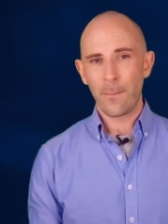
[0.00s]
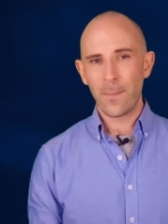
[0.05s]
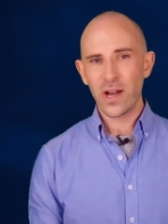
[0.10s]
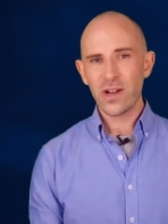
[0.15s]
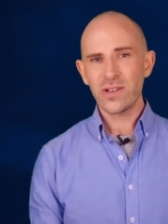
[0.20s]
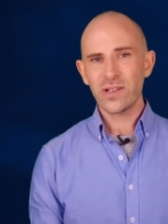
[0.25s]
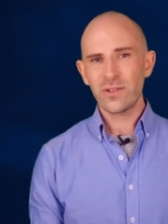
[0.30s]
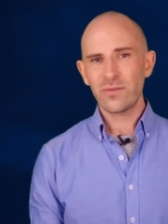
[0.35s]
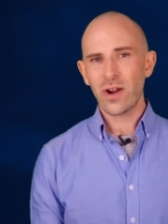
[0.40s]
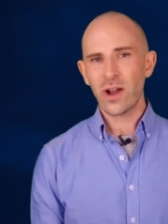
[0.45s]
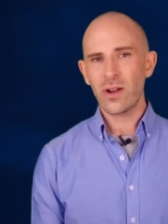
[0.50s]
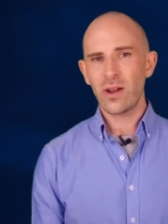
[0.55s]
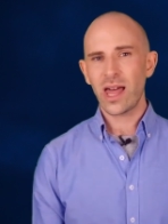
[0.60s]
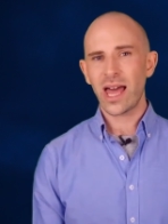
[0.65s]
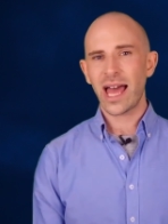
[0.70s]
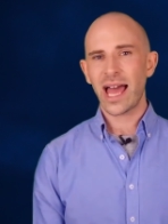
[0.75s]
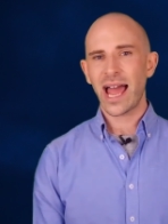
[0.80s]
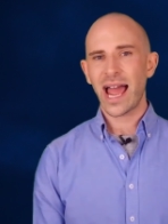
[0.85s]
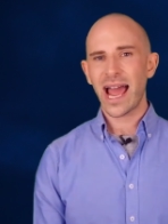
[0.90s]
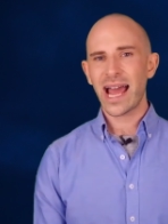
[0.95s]

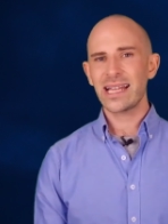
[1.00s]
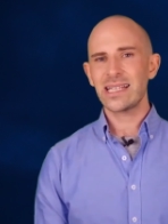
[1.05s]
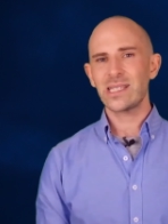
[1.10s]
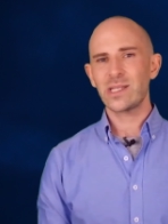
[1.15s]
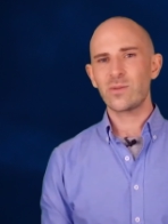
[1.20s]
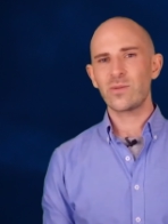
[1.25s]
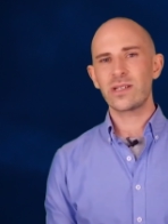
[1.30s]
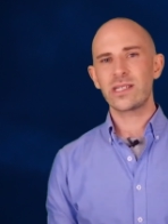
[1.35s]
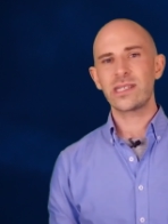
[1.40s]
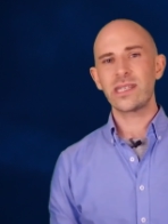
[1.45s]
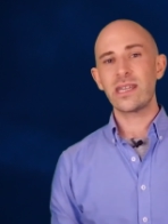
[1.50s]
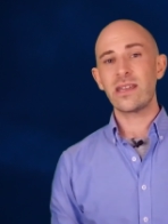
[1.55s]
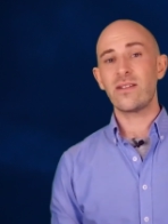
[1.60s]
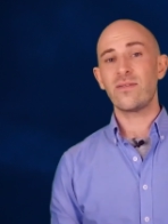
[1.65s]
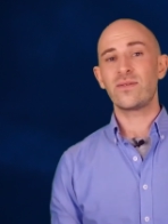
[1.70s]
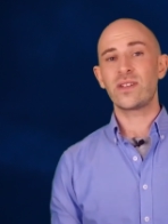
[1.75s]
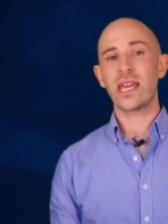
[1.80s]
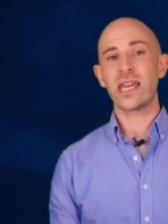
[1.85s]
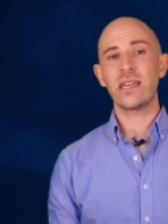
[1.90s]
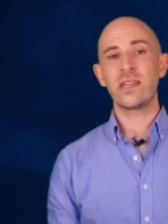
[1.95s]
Motorola has
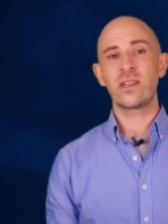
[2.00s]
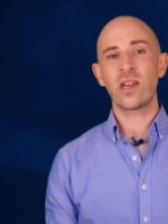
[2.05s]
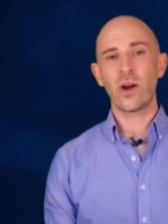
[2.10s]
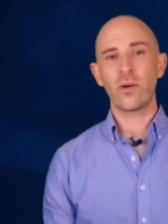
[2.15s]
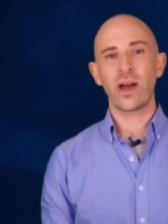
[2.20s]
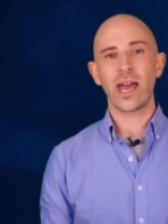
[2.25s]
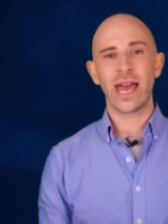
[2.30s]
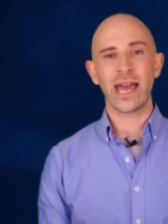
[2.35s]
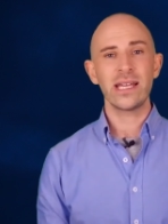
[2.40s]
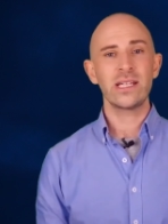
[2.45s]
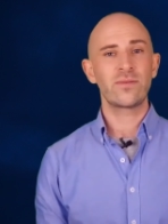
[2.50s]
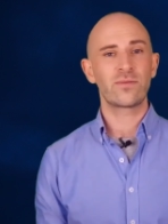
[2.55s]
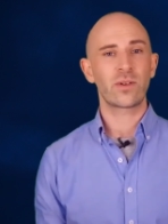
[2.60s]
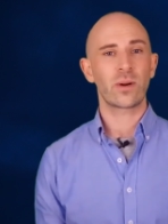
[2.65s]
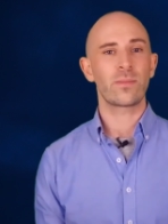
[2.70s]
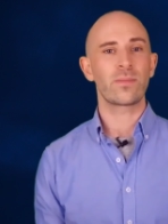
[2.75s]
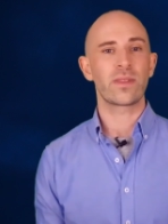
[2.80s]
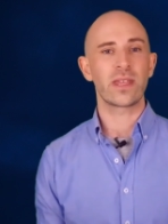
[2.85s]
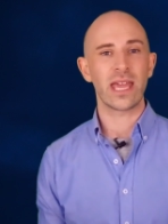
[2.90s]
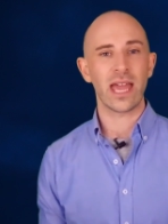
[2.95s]
received a go-ahead
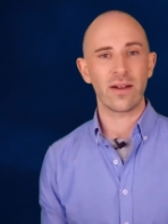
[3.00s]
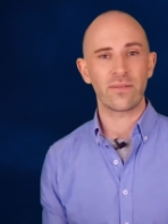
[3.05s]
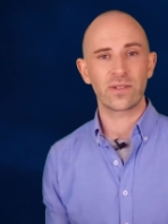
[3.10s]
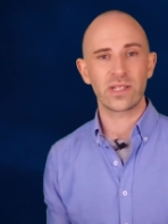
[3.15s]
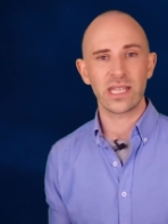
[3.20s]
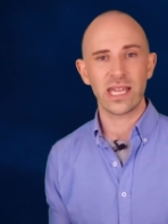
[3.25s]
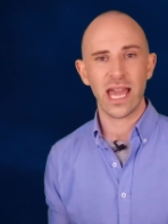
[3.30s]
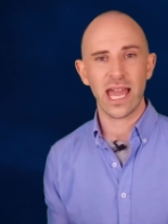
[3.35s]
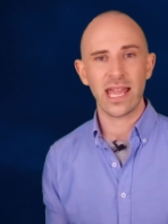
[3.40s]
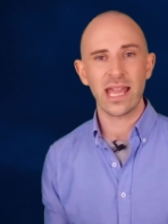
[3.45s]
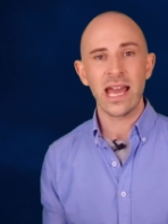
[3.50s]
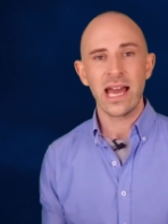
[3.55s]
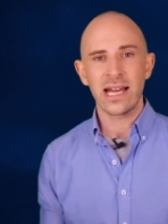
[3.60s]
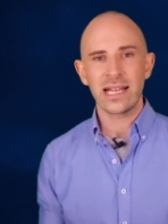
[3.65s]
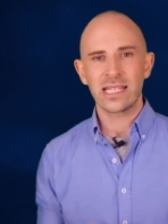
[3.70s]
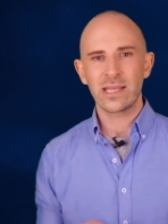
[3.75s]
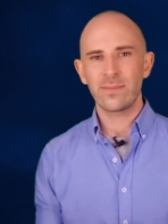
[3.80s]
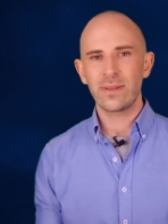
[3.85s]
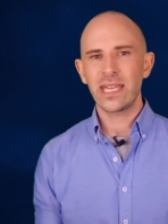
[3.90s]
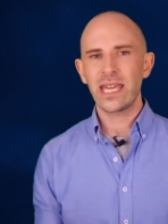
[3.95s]
from the FDA
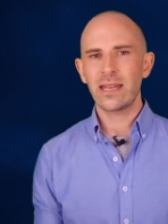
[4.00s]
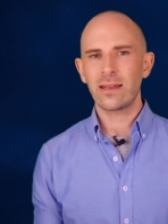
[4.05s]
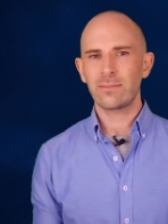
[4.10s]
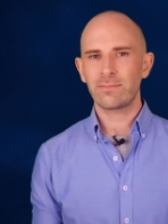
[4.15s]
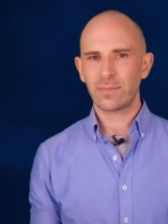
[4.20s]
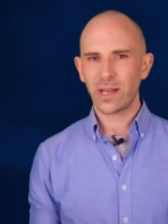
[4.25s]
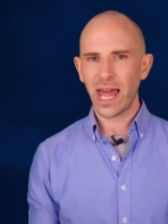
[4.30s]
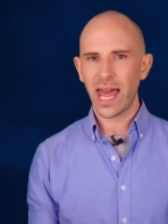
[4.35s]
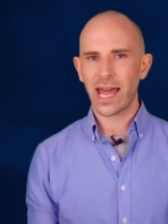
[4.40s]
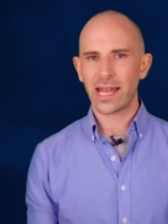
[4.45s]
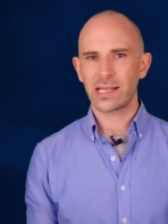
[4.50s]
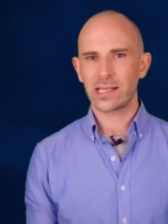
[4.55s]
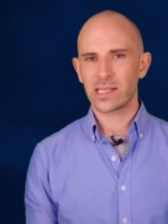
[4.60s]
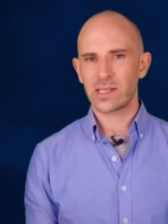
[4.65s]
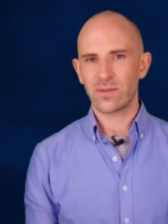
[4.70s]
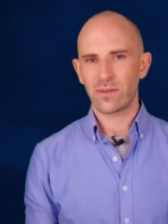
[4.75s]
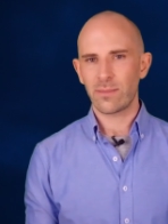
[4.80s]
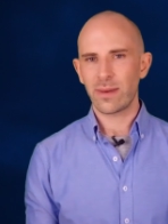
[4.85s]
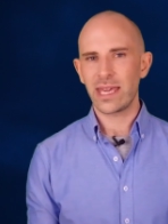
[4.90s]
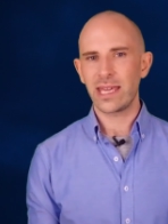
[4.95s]
to begin
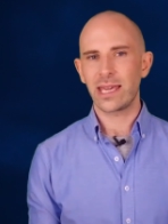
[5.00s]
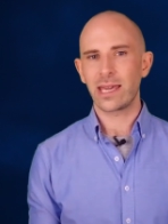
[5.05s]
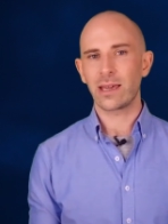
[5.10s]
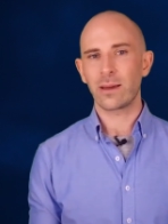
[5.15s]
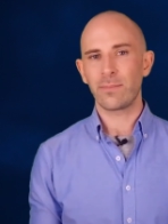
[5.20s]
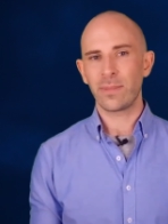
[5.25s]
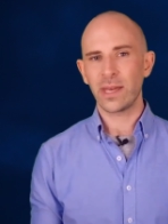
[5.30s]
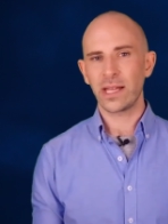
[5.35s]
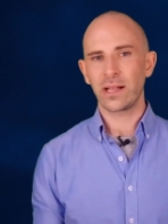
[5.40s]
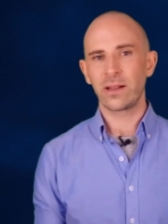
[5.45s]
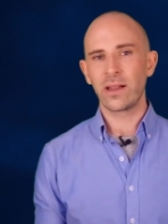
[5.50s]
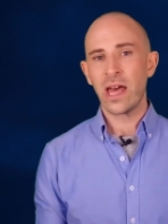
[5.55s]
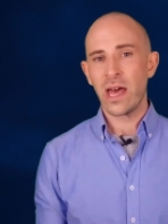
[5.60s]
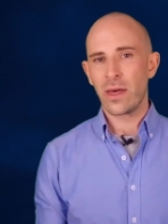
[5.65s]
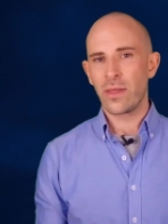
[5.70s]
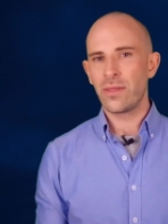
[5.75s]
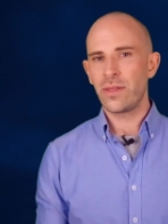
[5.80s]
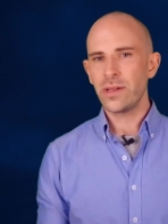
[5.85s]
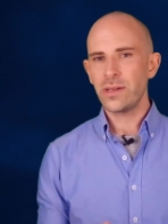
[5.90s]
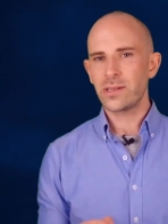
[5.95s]
plans for making a pill
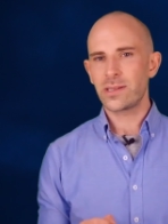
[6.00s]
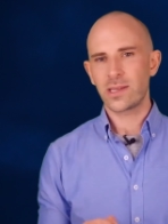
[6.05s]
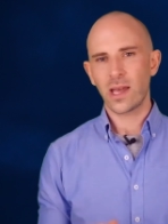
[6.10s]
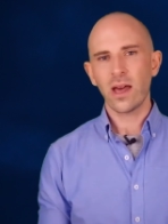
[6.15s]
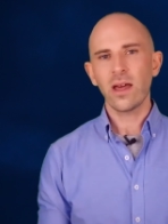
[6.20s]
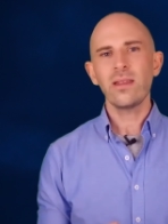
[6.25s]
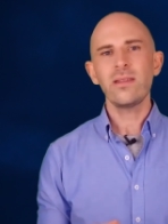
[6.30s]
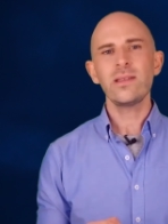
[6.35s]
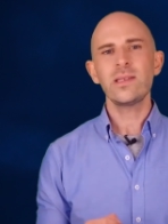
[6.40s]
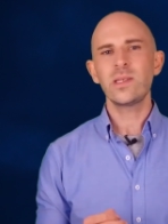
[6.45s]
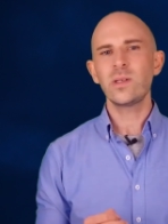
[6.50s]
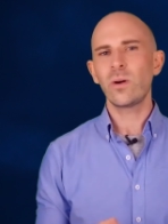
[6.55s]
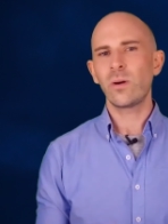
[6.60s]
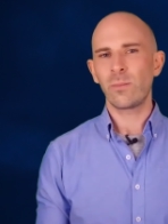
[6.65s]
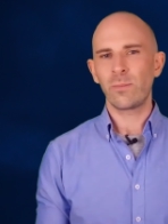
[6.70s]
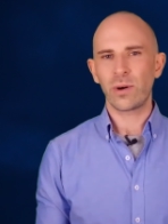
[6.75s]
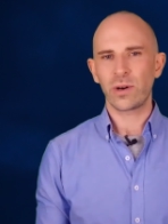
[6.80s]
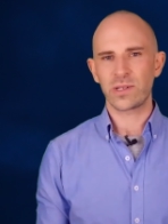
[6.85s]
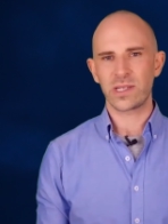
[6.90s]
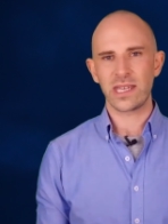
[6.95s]
that turns
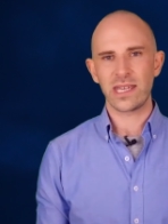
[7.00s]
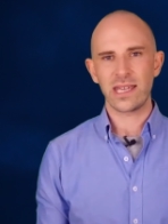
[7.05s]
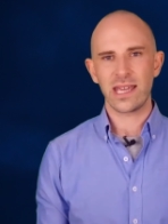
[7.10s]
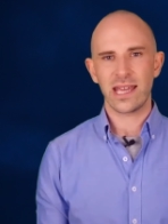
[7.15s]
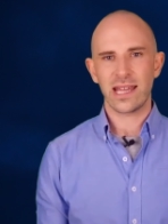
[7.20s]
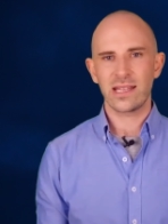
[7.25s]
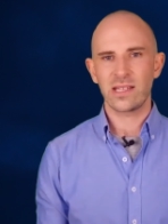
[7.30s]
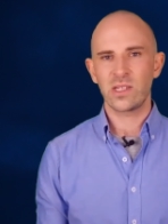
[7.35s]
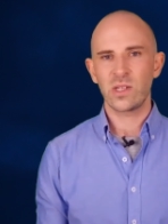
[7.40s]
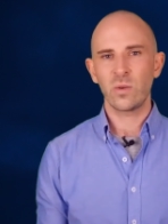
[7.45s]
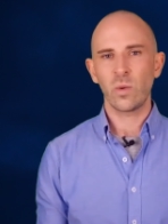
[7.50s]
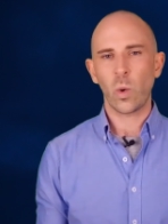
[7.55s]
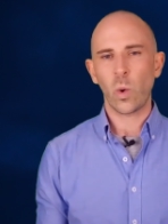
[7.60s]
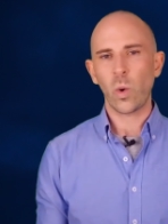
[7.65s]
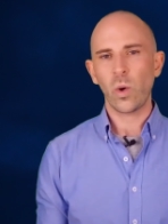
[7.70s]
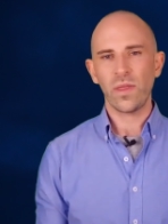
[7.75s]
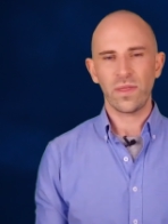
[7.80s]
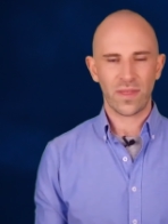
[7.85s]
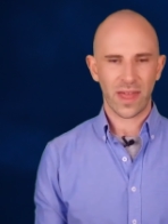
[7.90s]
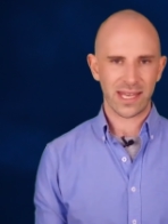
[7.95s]
your body into
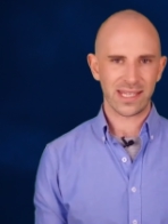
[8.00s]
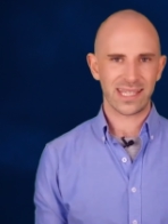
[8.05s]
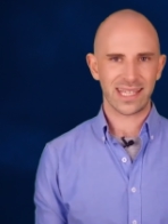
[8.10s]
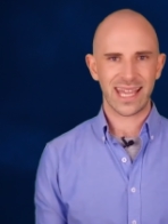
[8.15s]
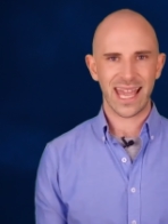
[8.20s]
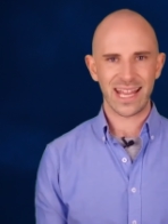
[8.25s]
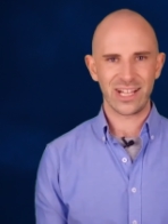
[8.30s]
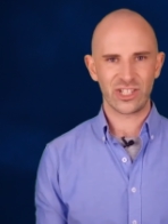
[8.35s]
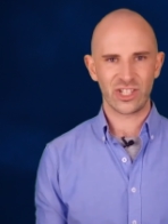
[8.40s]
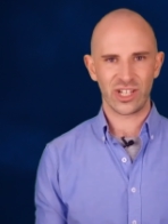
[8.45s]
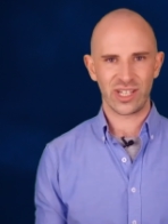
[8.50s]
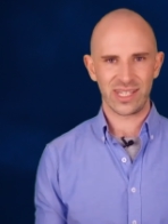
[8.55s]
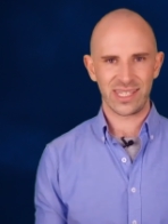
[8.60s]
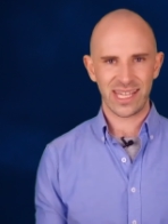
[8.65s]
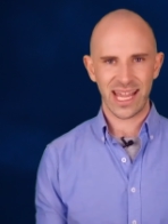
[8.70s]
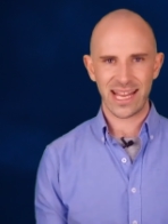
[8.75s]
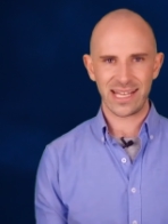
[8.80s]
authentication